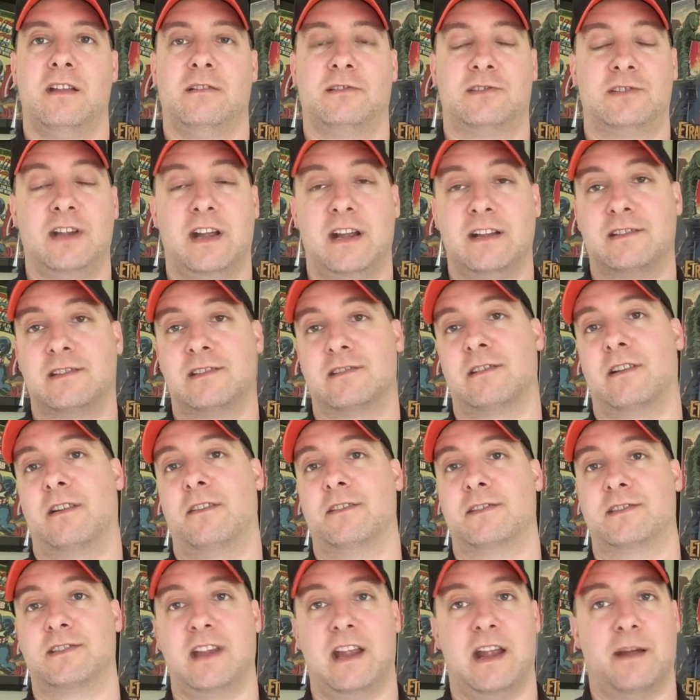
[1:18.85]
chances are
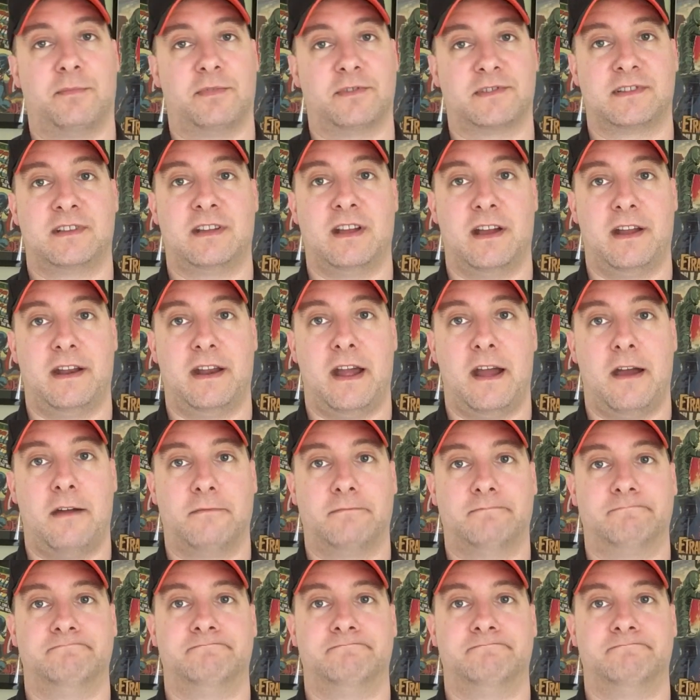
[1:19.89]
the stamp was cut out.